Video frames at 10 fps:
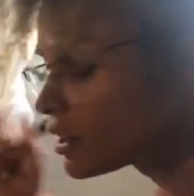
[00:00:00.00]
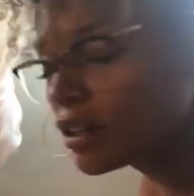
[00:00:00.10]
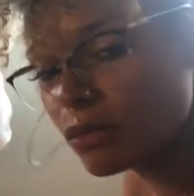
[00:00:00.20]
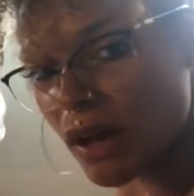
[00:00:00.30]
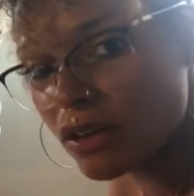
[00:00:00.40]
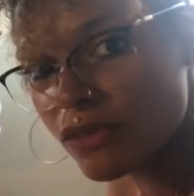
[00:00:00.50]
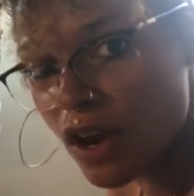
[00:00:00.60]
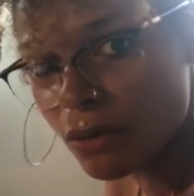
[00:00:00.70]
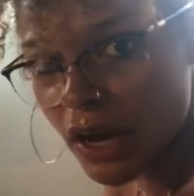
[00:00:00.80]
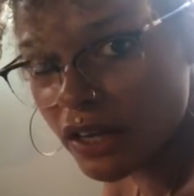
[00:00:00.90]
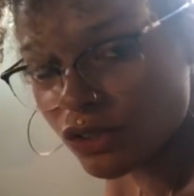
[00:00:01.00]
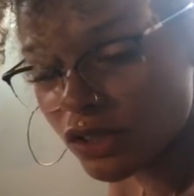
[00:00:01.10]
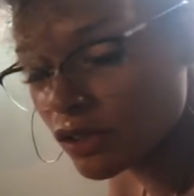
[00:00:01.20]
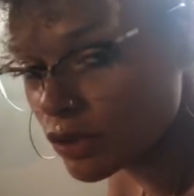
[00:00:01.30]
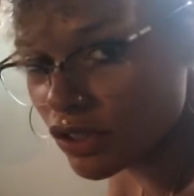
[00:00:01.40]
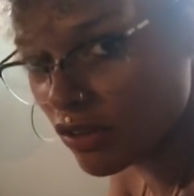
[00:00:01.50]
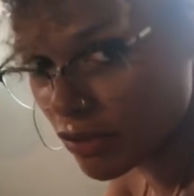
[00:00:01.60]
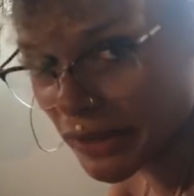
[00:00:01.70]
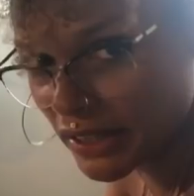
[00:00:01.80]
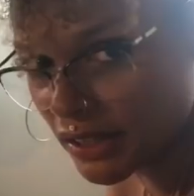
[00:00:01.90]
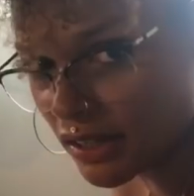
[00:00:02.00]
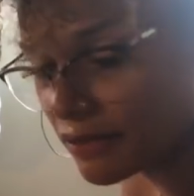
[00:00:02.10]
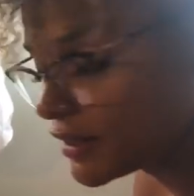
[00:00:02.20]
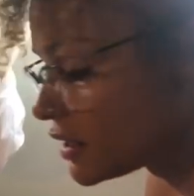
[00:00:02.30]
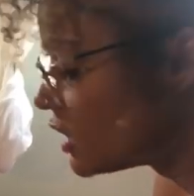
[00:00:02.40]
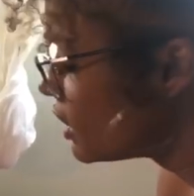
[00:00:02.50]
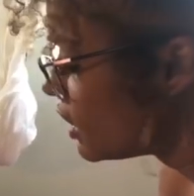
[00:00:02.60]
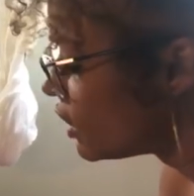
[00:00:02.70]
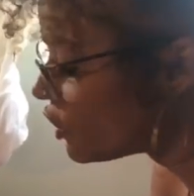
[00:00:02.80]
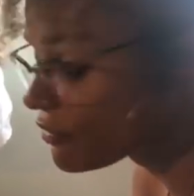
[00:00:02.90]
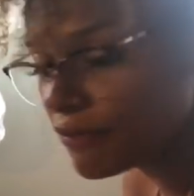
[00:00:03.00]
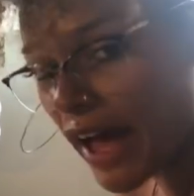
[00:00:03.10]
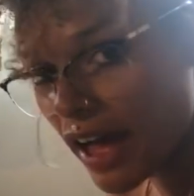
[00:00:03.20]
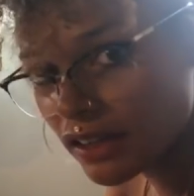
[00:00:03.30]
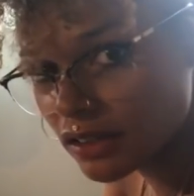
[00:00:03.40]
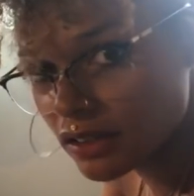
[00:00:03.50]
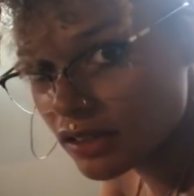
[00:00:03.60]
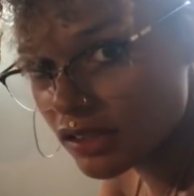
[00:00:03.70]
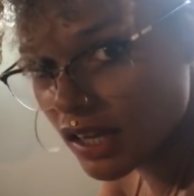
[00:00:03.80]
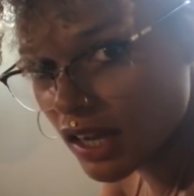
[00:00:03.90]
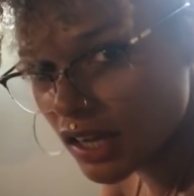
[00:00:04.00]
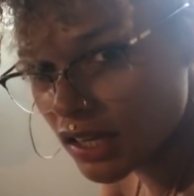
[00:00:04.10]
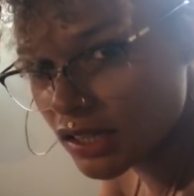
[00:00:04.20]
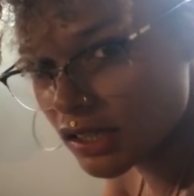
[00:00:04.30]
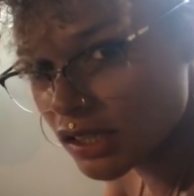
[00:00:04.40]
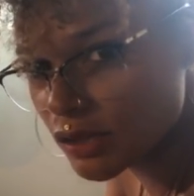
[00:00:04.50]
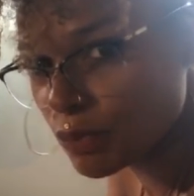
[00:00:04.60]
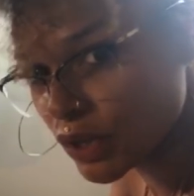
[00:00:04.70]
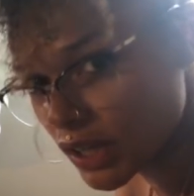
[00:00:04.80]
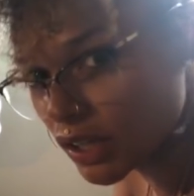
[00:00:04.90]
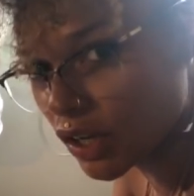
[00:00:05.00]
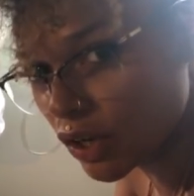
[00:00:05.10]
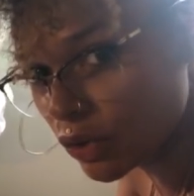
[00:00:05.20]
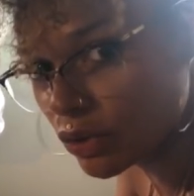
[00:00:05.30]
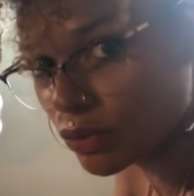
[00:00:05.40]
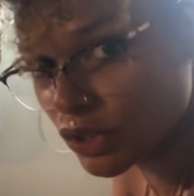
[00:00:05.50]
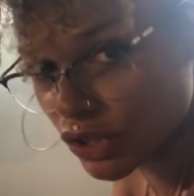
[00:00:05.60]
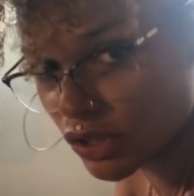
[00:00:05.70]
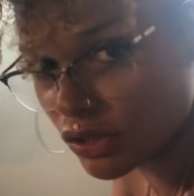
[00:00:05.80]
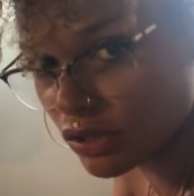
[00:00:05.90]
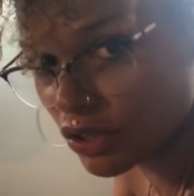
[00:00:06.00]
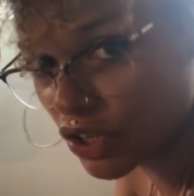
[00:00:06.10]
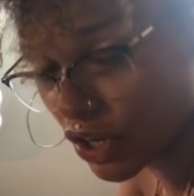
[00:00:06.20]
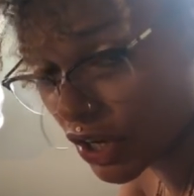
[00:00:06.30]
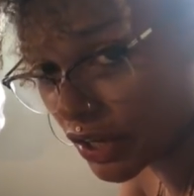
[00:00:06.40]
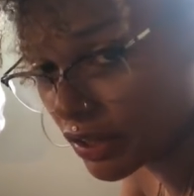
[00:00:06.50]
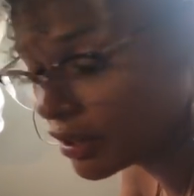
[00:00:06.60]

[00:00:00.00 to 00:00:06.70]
good amount of carbohydrates, which everybody loves. Your fat stays pretty low, which is good.